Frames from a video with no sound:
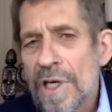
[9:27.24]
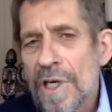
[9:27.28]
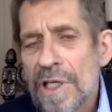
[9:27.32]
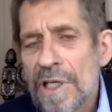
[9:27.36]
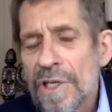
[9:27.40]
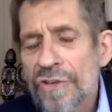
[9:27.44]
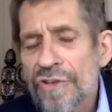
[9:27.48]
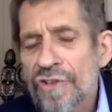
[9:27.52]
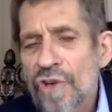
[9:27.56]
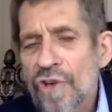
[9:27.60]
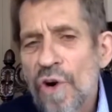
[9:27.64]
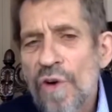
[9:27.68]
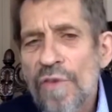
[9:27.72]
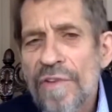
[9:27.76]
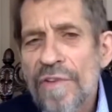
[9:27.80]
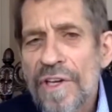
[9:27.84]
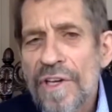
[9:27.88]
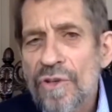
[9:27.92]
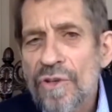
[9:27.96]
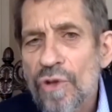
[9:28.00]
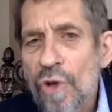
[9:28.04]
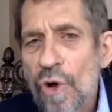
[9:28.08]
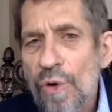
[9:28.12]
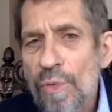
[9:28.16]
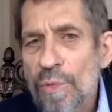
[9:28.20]

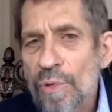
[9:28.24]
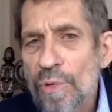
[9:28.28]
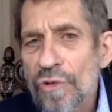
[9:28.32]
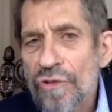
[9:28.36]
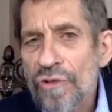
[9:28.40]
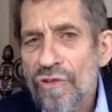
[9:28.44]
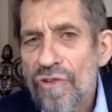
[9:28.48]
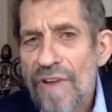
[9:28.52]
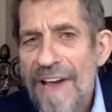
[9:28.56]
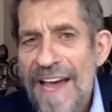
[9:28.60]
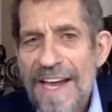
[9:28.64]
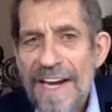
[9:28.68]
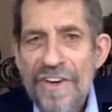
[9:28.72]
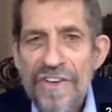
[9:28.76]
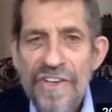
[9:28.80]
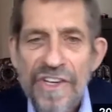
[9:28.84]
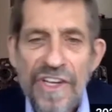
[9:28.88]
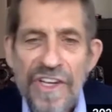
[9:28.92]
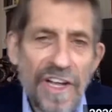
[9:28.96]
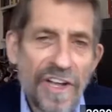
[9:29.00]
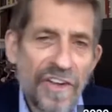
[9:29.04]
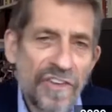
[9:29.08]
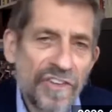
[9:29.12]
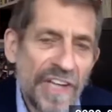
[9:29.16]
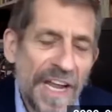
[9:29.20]
Soviet global strategy.
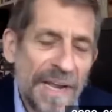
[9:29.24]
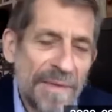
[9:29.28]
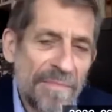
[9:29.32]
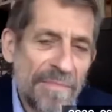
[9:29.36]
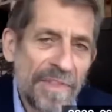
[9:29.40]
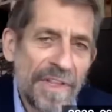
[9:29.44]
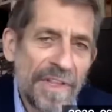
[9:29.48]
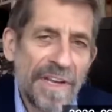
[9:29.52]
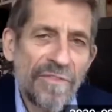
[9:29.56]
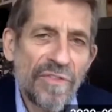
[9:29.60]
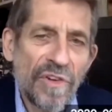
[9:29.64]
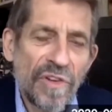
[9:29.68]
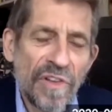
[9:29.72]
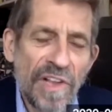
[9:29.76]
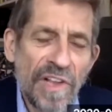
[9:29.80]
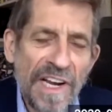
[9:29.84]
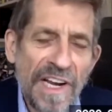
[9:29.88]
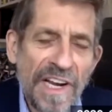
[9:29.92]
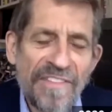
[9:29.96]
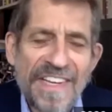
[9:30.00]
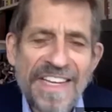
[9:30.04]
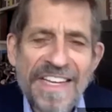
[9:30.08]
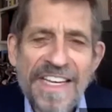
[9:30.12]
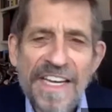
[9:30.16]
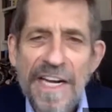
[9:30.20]
Same thing for a lot of
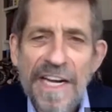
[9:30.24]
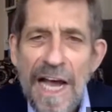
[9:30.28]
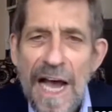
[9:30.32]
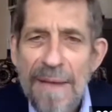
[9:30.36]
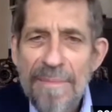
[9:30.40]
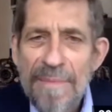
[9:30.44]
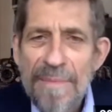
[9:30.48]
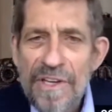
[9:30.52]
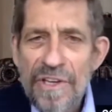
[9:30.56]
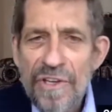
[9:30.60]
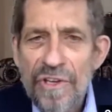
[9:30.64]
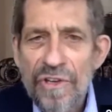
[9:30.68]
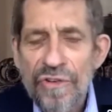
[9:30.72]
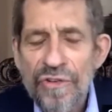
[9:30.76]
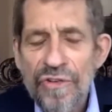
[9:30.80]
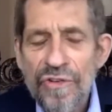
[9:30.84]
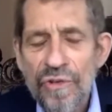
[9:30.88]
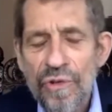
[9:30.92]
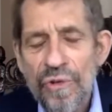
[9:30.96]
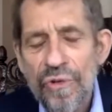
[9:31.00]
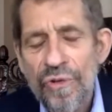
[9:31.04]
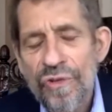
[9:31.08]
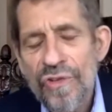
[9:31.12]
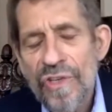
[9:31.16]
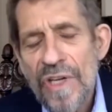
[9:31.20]
economic
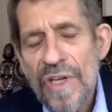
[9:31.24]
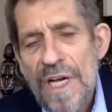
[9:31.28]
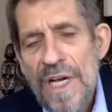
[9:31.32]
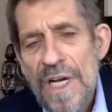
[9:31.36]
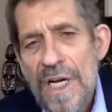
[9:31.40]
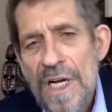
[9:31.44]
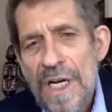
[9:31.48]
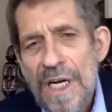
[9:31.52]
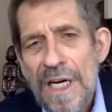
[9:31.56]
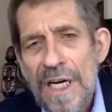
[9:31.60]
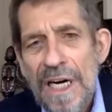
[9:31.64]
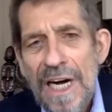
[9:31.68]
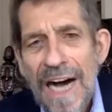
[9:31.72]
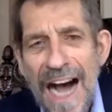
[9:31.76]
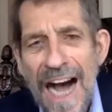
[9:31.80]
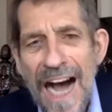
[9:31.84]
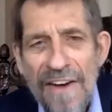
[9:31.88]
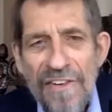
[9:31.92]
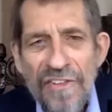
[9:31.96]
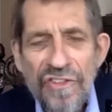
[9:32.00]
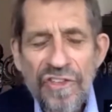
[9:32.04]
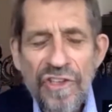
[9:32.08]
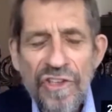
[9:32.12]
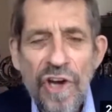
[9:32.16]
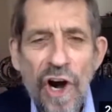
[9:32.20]
issues,
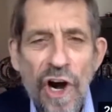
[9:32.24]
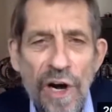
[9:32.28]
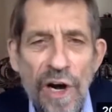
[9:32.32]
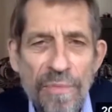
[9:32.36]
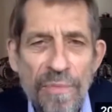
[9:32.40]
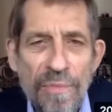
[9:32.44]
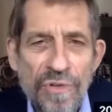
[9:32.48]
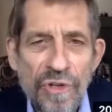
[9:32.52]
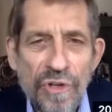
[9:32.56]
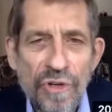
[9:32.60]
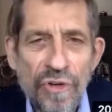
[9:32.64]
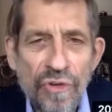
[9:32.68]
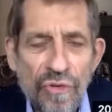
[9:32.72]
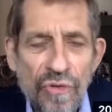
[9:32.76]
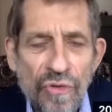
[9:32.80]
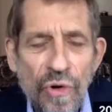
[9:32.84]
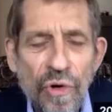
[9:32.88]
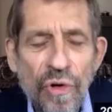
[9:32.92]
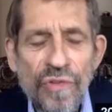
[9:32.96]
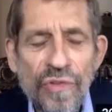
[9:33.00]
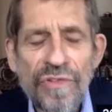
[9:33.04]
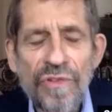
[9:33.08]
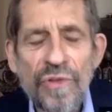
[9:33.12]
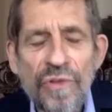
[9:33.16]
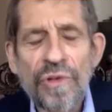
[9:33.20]
obviously arms
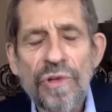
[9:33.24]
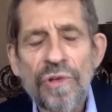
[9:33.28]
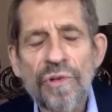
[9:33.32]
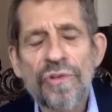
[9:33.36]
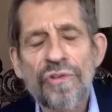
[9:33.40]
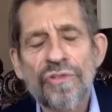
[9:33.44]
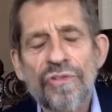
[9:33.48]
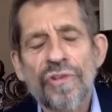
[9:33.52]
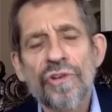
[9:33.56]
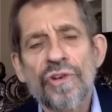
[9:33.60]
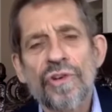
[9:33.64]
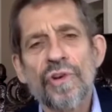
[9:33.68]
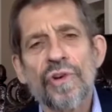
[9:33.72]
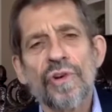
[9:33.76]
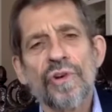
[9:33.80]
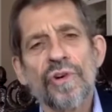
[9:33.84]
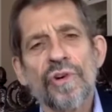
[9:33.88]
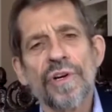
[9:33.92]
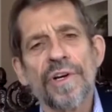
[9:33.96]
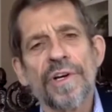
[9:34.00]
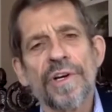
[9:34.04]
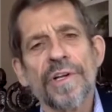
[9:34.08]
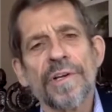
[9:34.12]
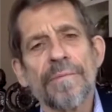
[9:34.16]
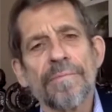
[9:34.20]
control, nuclear
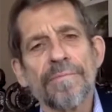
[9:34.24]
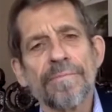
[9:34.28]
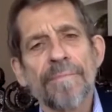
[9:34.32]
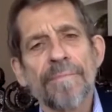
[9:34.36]
security.